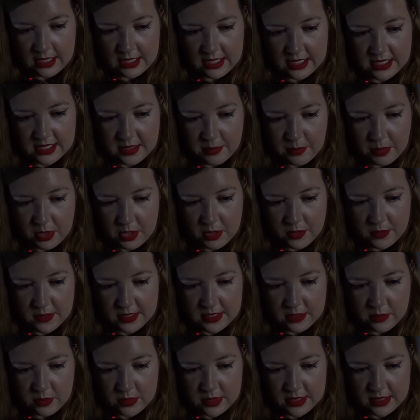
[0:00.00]
He supposed
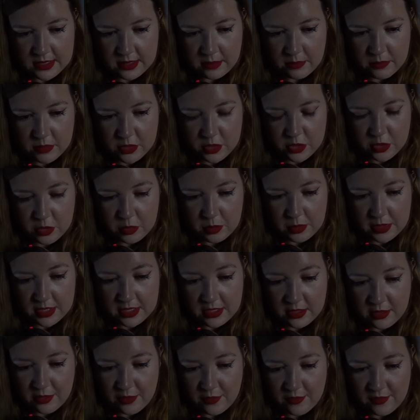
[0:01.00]
this was some stupid
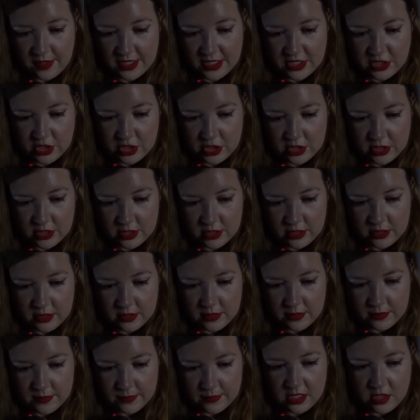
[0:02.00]
new fashion.
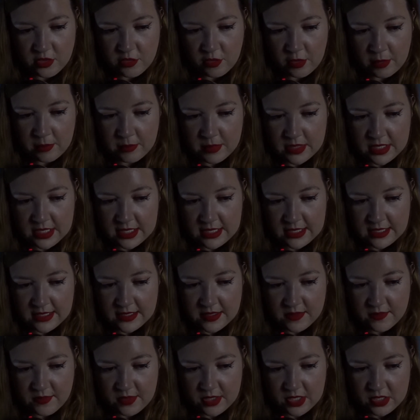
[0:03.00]
He drummed
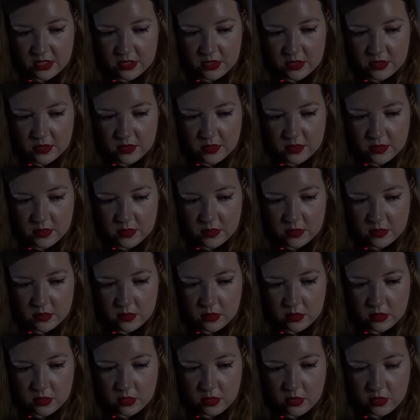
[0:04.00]
his fingers
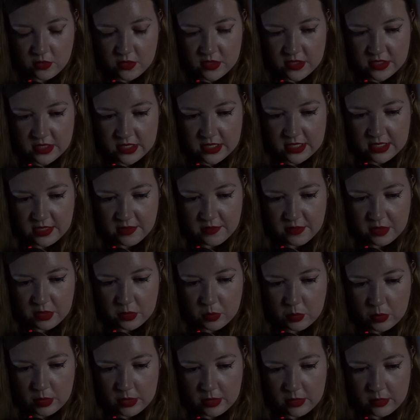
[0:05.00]
on the
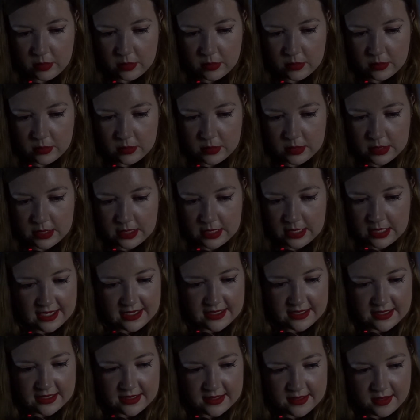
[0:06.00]
steering wheel,
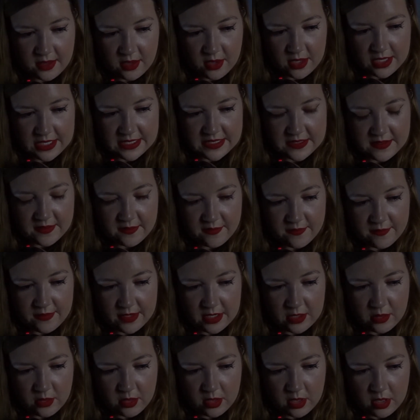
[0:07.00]
and his eyes
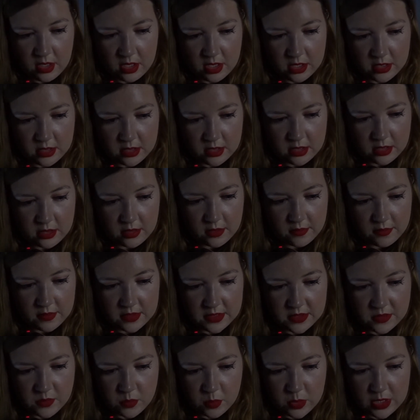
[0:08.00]
fell on a huddle of
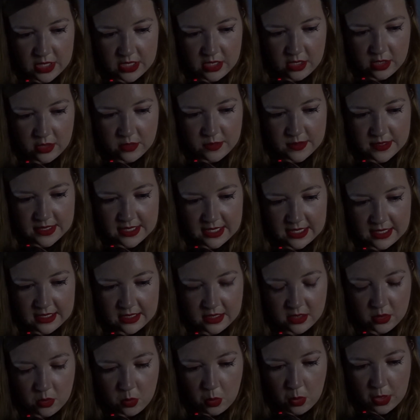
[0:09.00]
these weirdos
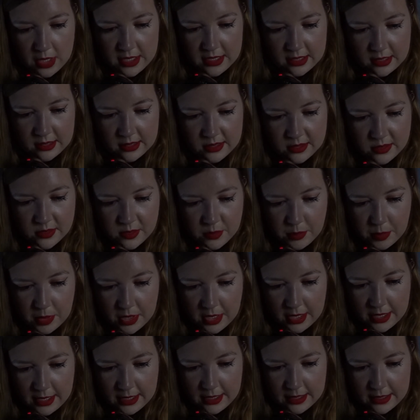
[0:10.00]
standing quite close
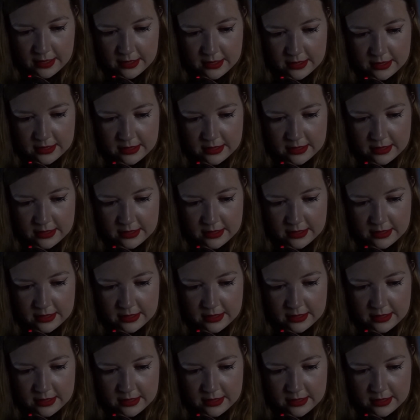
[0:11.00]
by.